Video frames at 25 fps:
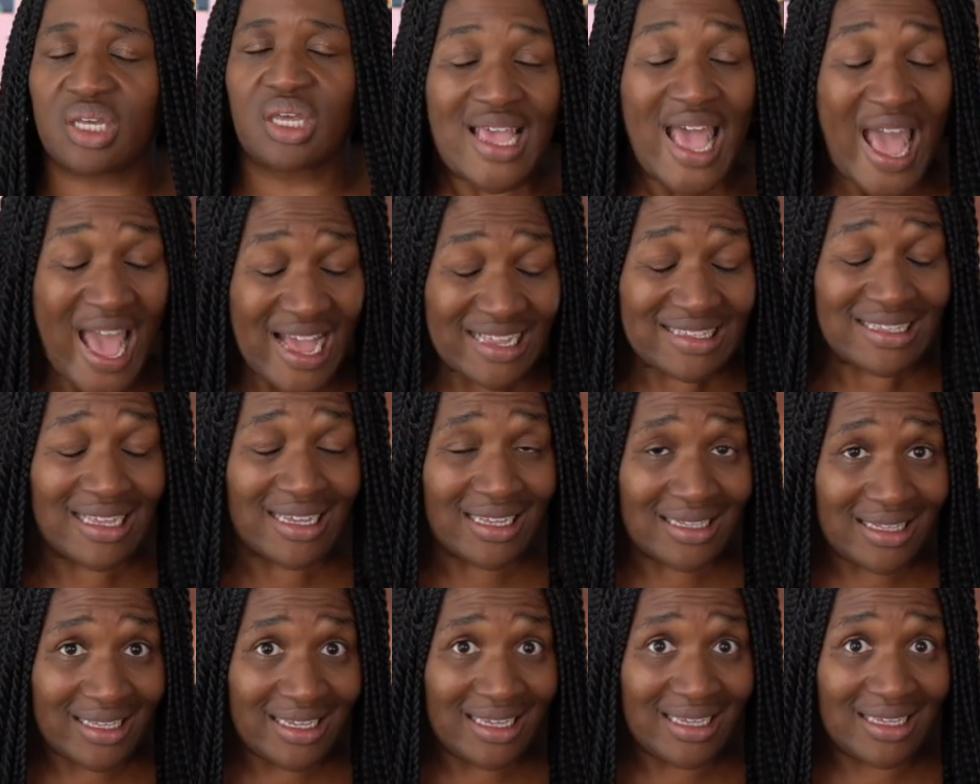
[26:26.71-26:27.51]

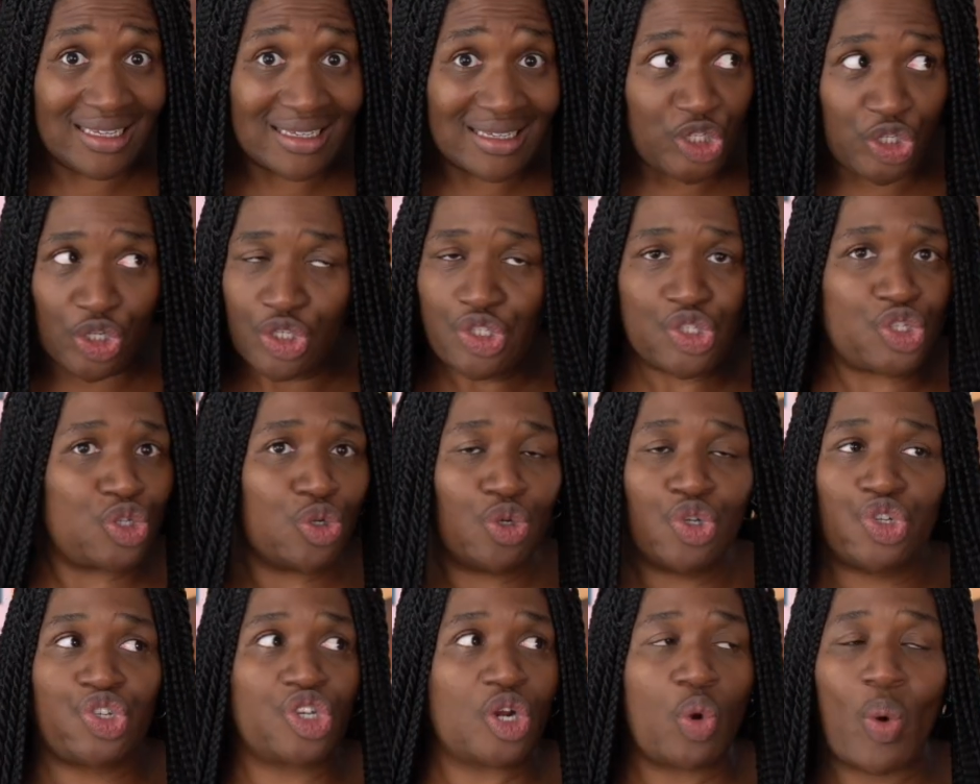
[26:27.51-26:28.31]
Technically,
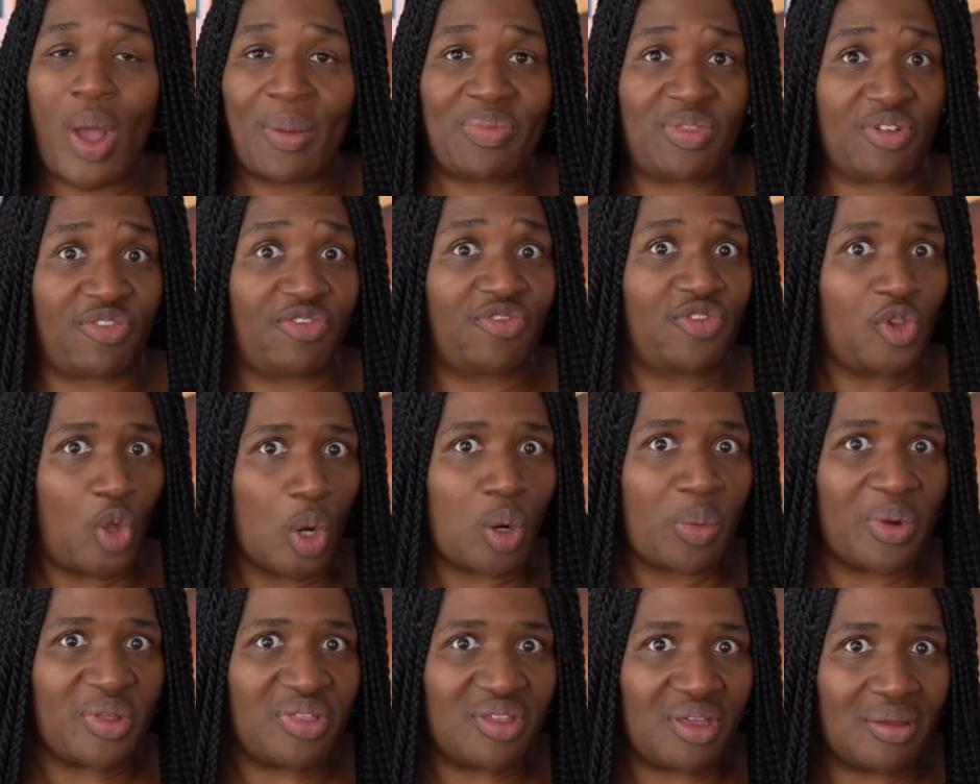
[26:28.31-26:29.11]
Hyunsu should have wiped the
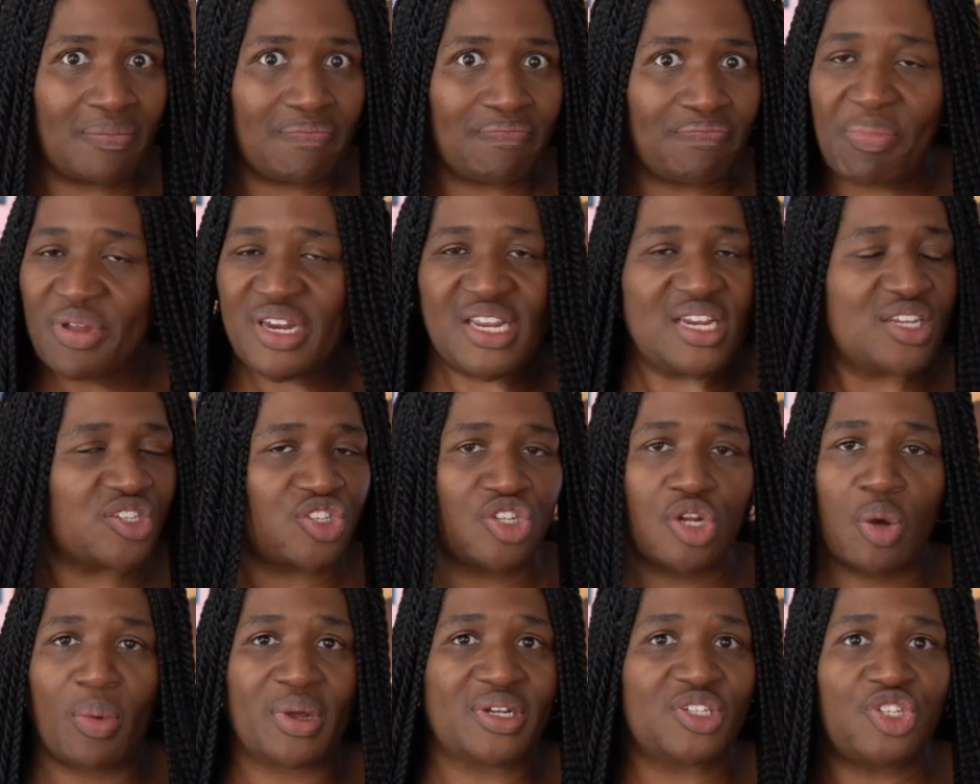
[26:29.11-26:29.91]
floor with him, but he
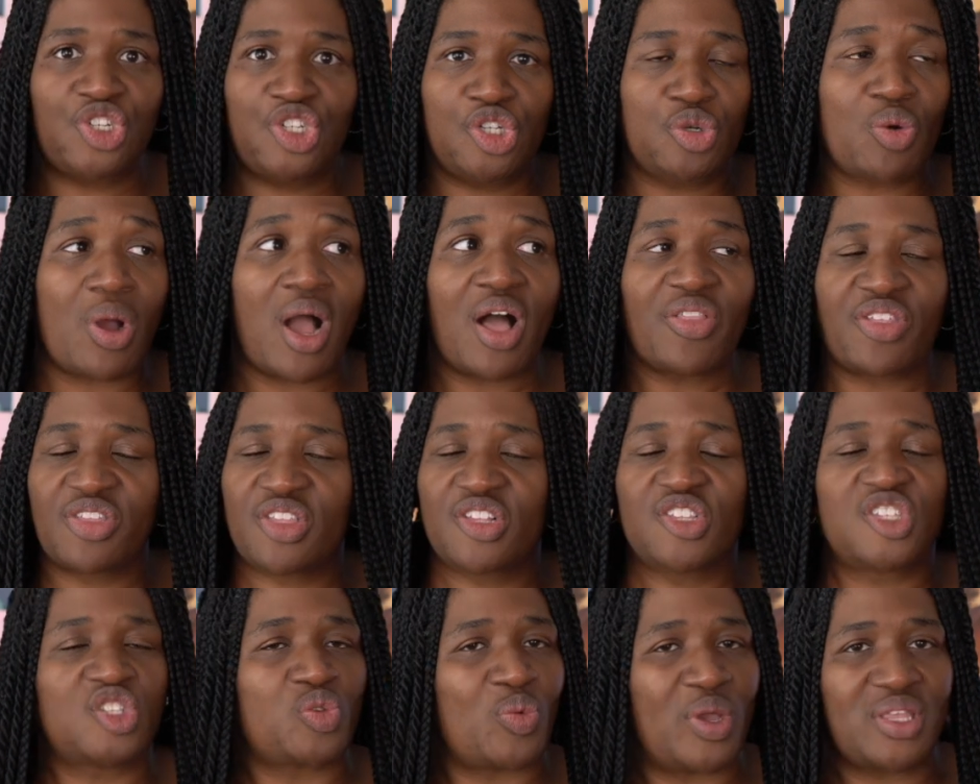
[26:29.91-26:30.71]
doesn't know what to do other
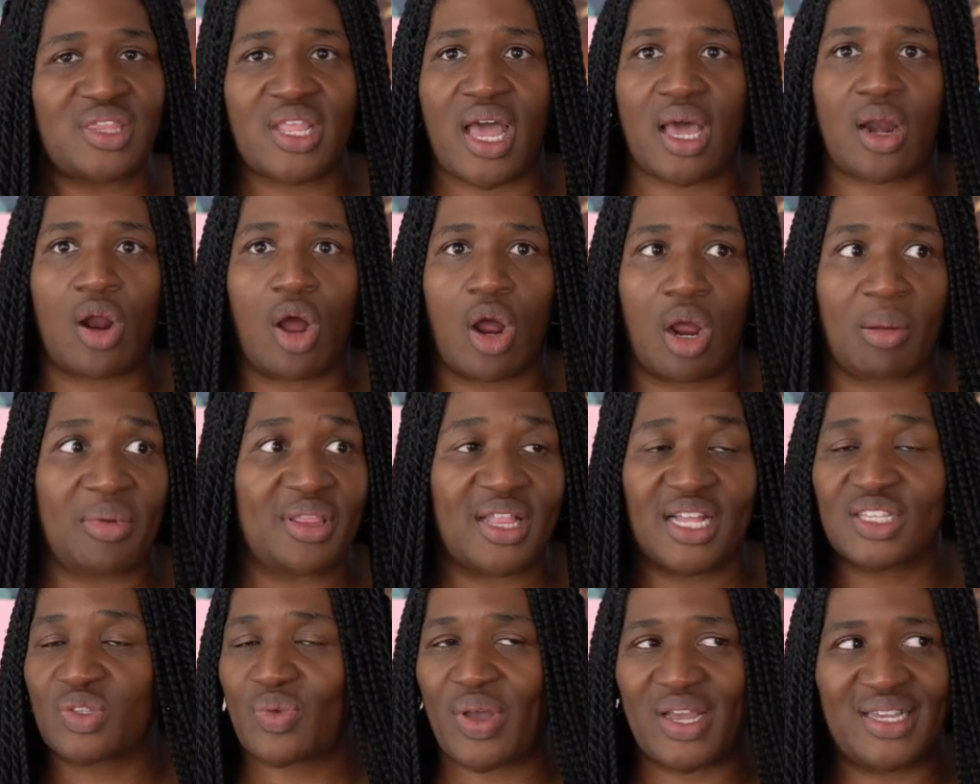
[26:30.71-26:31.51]
than swing that arm.
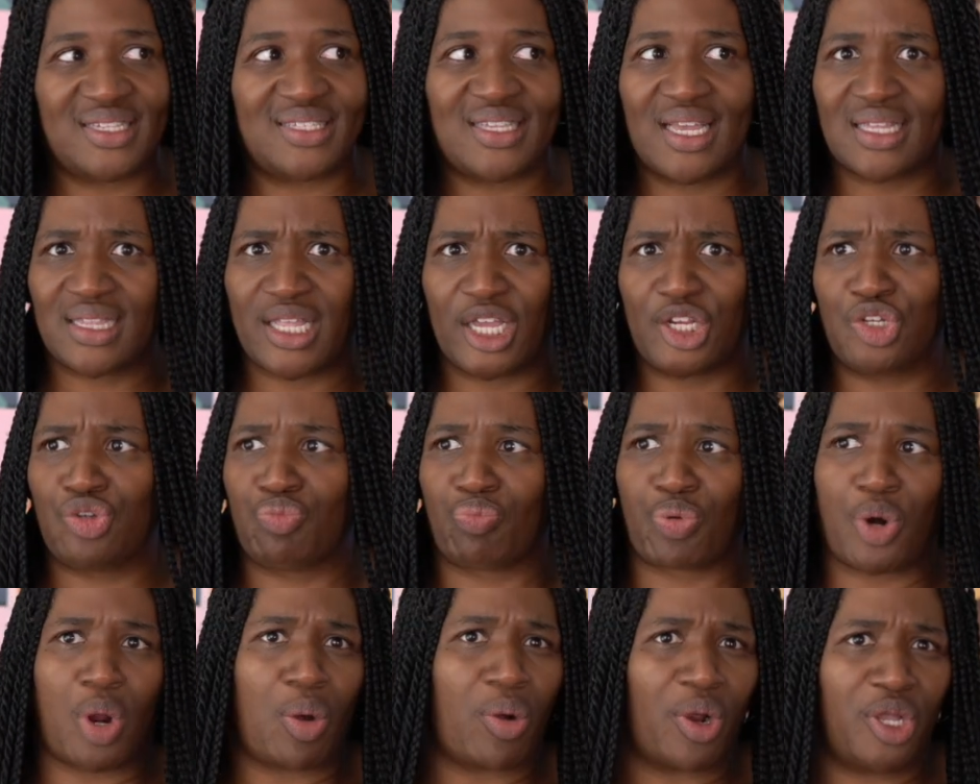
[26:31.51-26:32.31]
And that's why he said,
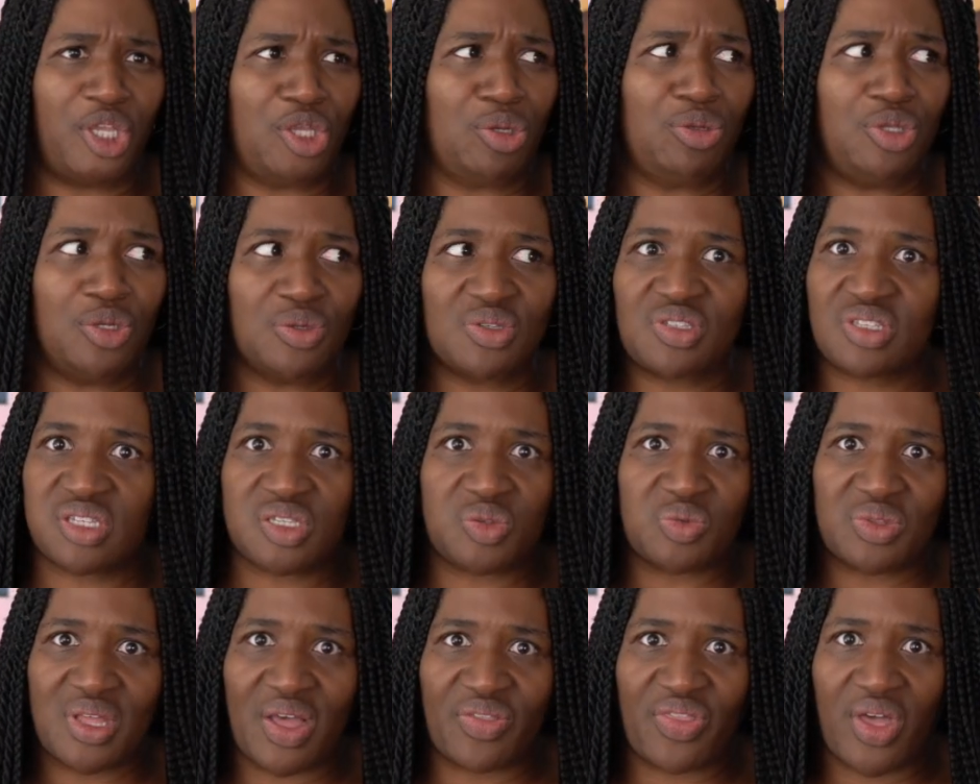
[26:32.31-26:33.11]
like, bro, are you
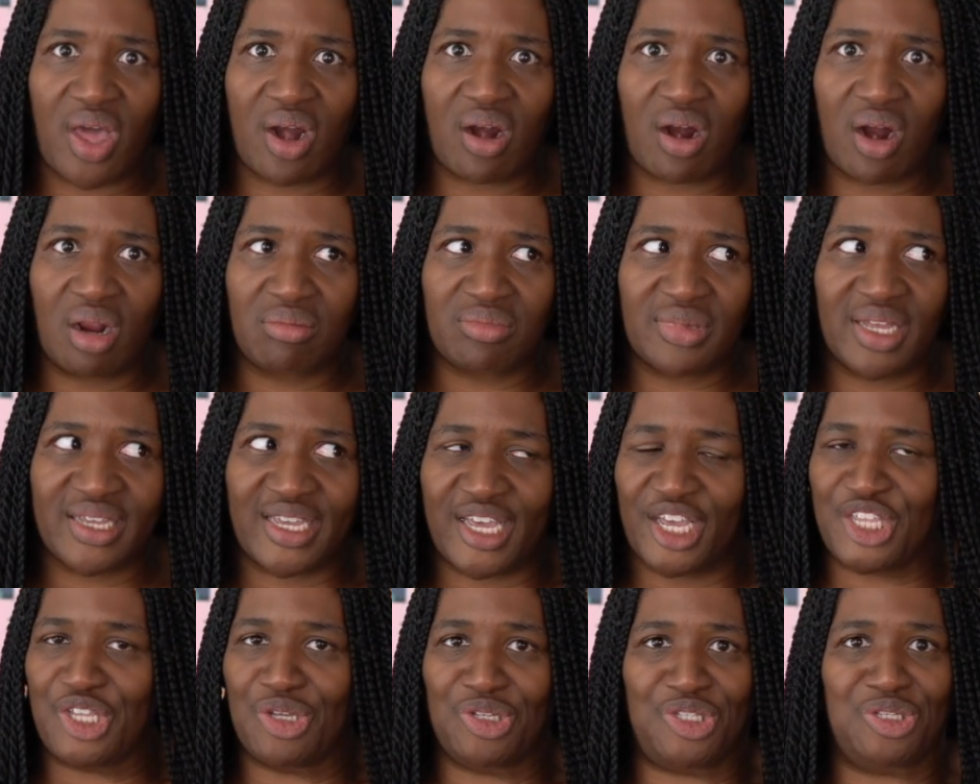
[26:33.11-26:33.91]
useless without that arm? Like,
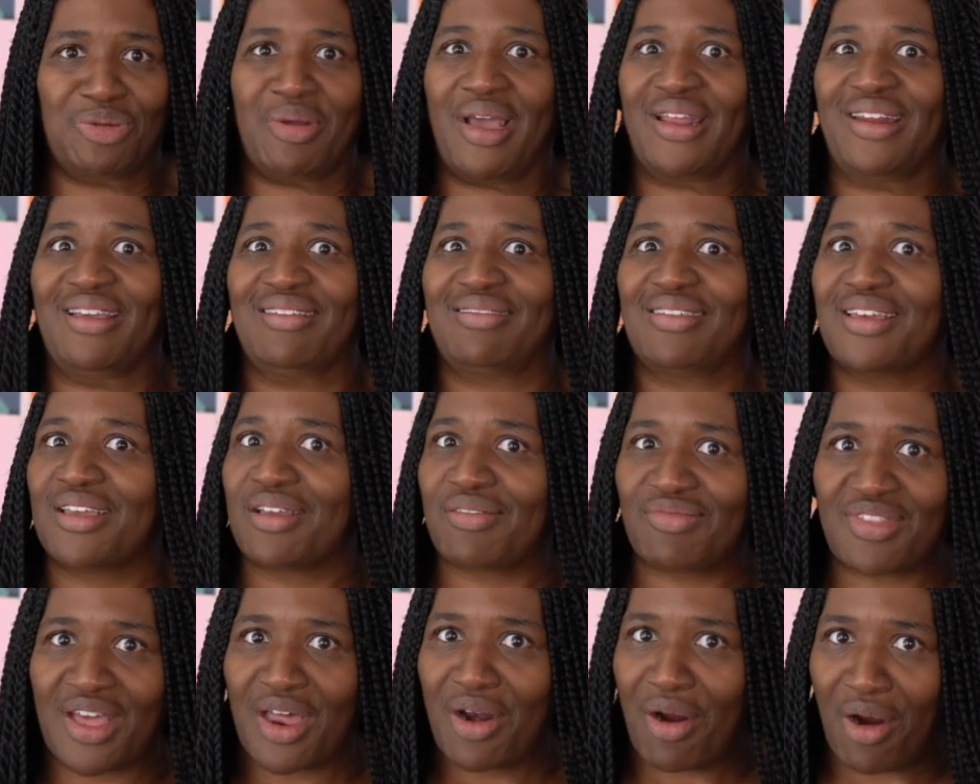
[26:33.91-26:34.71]
can you do anything
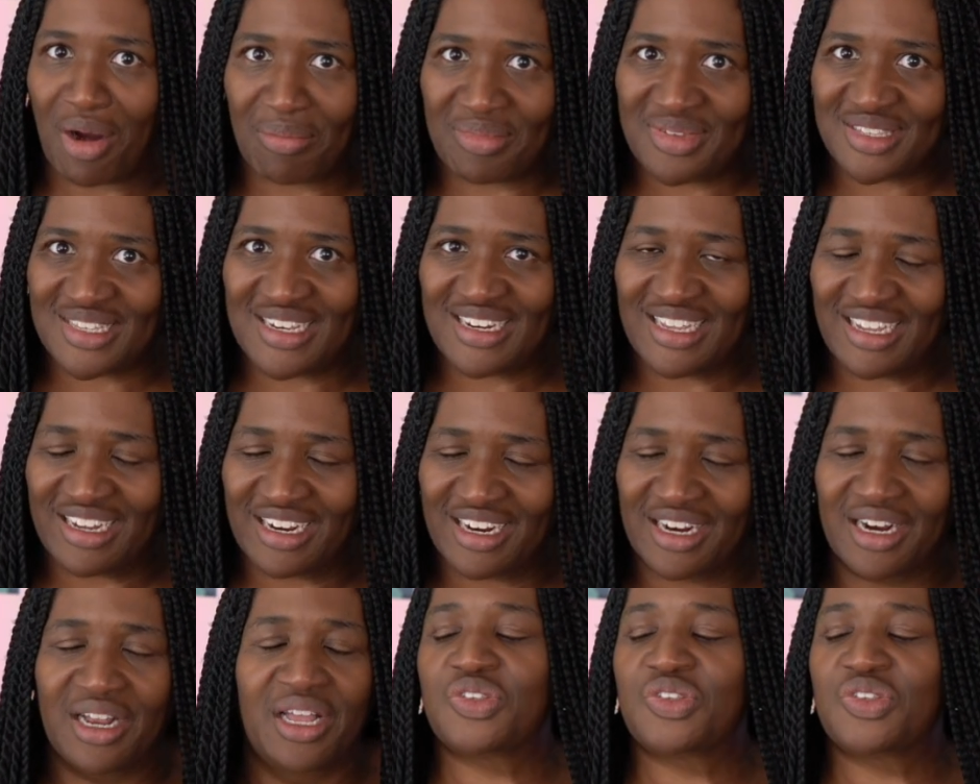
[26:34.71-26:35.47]
if that arm isn't here?